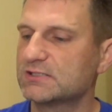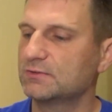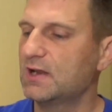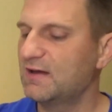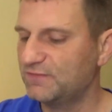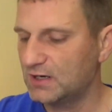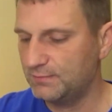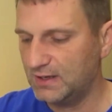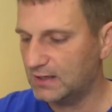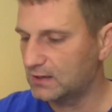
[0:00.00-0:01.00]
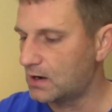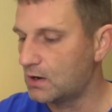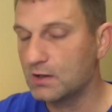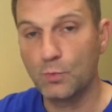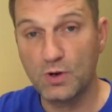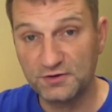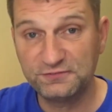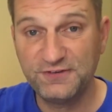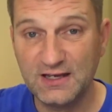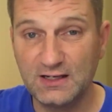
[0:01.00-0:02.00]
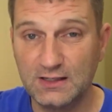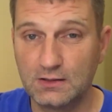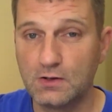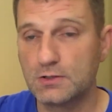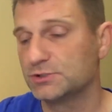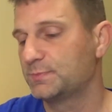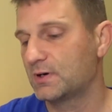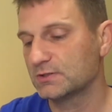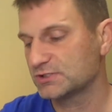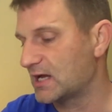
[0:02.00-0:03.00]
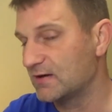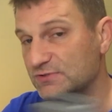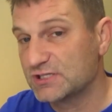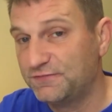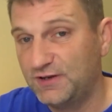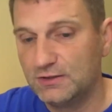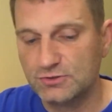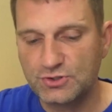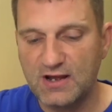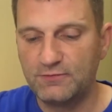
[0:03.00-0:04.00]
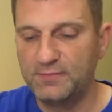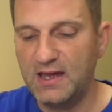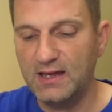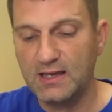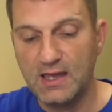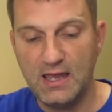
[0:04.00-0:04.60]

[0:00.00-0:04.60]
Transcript: So not very big at all. It will fit in a large purse, obviously fitting the travel bag.